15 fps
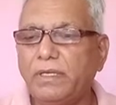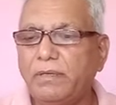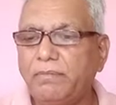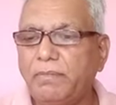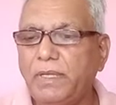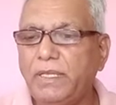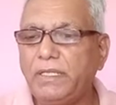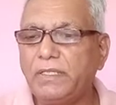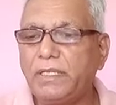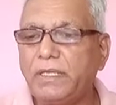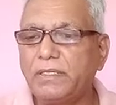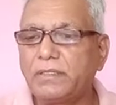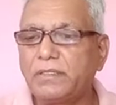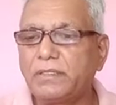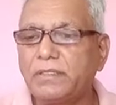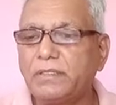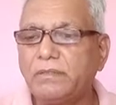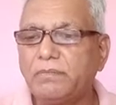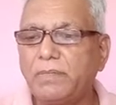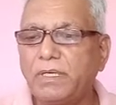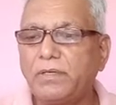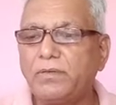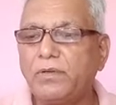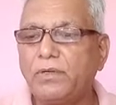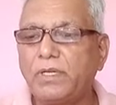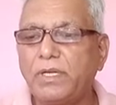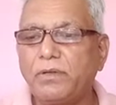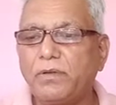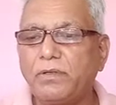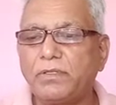many things, but not
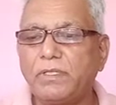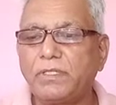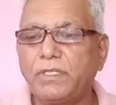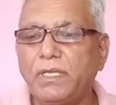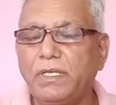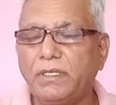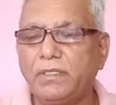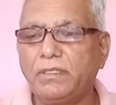at all sale,